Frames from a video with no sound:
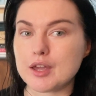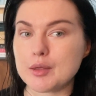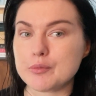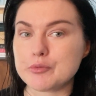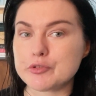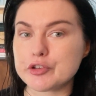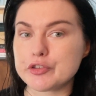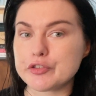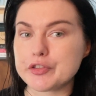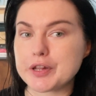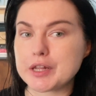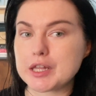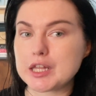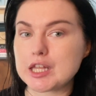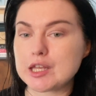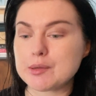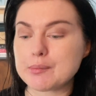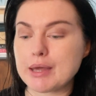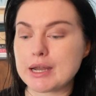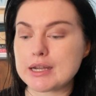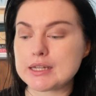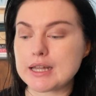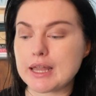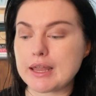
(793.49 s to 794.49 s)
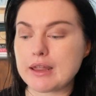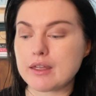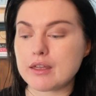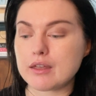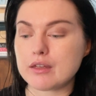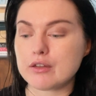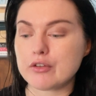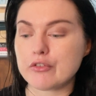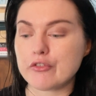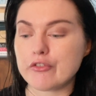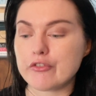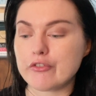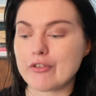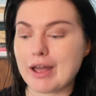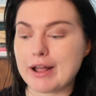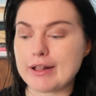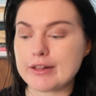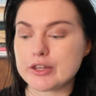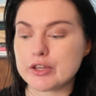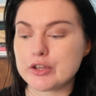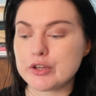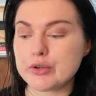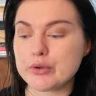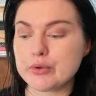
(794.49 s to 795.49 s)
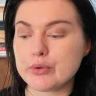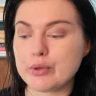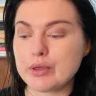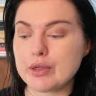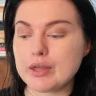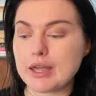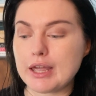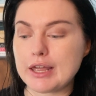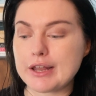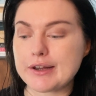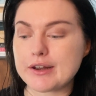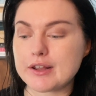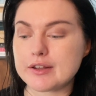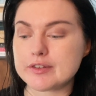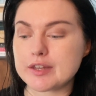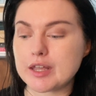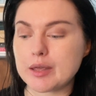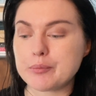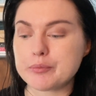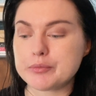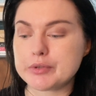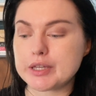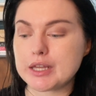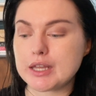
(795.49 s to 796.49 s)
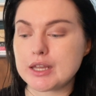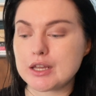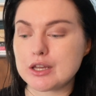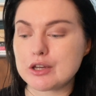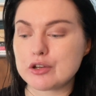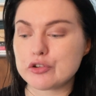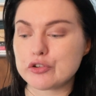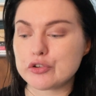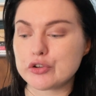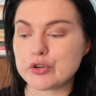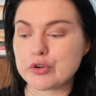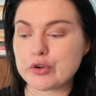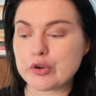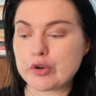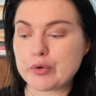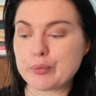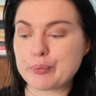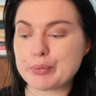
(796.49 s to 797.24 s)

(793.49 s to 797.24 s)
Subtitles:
And just thinking about like value and attempting to,